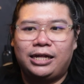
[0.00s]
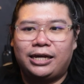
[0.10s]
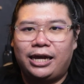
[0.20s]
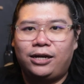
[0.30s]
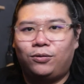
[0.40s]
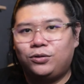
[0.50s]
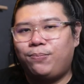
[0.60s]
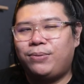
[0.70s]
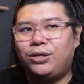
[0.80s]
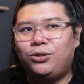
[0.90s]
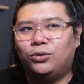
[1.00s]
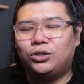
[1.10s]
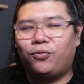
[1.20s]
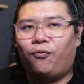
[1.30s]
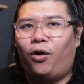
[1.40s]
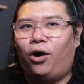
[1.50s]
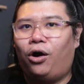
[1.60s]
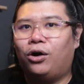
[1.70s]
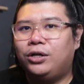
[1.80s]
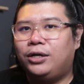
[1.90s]
it can also be used
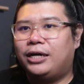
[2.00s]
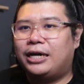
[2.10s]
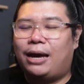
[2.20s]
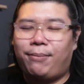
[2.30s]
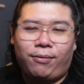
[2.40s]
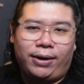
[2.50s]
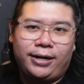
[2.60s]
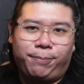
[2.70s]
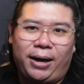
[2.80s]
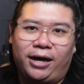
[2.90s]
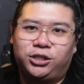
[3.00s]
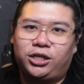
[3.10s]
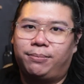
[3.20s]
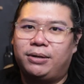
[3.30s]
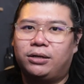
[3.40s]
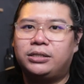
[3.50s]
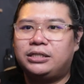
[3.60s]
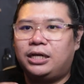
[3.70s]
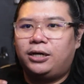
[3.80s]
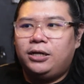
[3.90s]
for Kamen Rider Punk Jack,
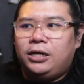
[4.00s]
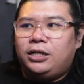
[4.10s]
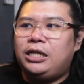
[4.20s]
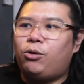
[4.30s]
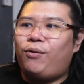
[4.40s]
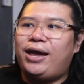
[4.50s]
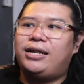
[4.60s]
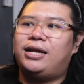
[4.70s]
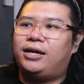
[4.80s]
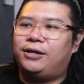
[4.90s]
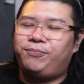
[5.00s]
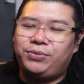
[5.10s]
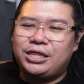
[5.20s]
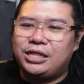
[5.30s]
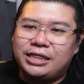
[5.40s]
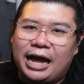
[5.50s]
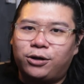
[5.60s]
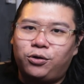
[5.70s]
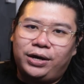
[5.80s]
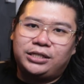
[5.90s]
because the way the
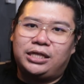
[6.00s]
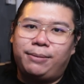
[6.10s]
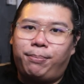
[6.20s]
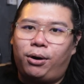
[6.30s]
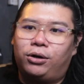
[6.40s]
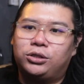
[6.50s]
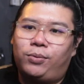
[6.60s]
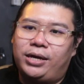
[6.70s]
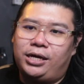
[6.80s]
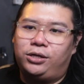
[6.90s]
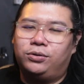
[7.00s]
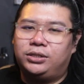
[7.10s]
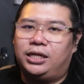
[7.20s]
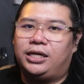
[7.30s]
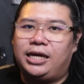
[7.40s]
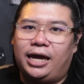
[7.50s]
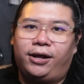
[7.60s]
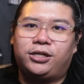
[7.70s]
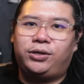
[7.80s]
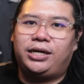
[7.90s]
Nago actually paused when he used the
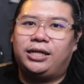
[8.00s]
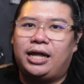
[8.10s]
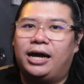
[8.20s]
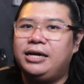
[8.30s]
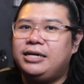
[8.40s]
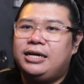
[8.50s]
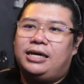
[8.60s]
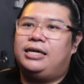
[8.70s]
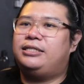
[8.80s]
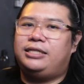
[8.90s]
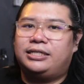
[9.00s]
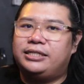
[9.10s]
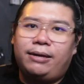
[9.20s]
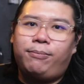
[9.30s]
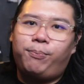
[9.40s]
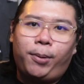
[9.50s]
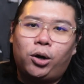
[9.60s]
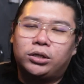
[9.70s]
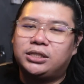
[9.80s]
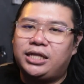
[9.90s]
electric guitar is the same
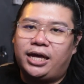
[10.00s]
pause